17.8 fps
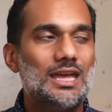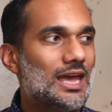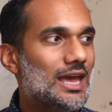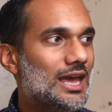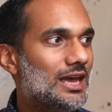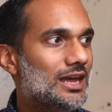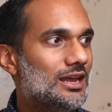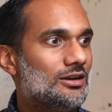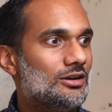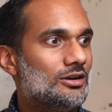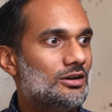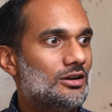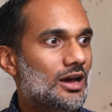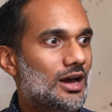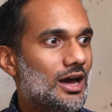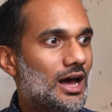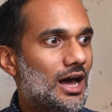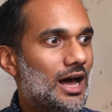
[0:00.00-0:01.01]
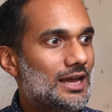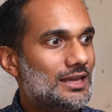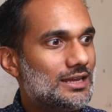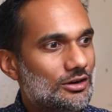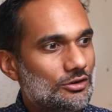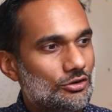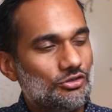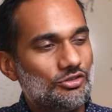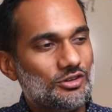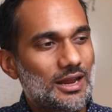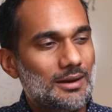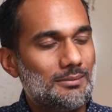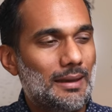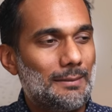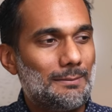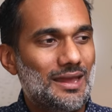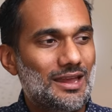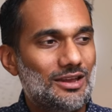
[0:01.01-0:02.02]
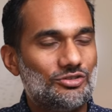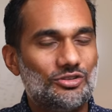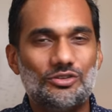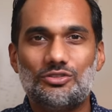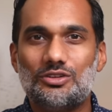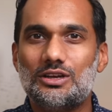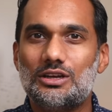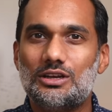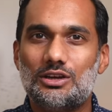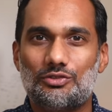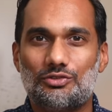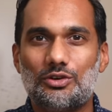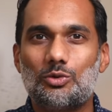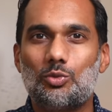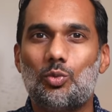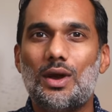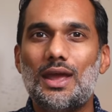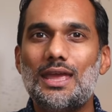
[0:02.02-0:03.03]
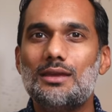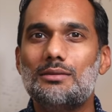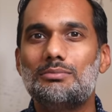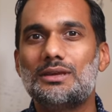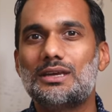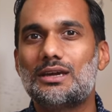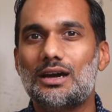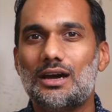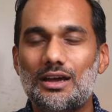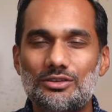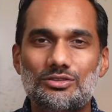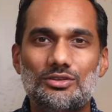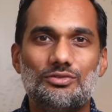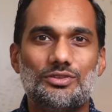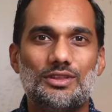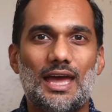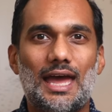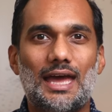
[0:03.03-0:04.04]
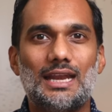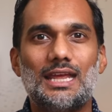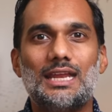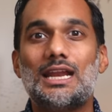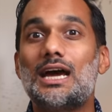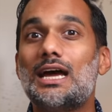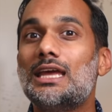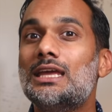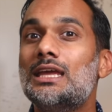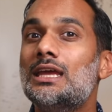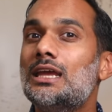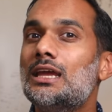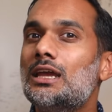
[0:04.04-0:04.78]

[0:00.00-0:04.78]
And I understand my patients in a different way because of that. And I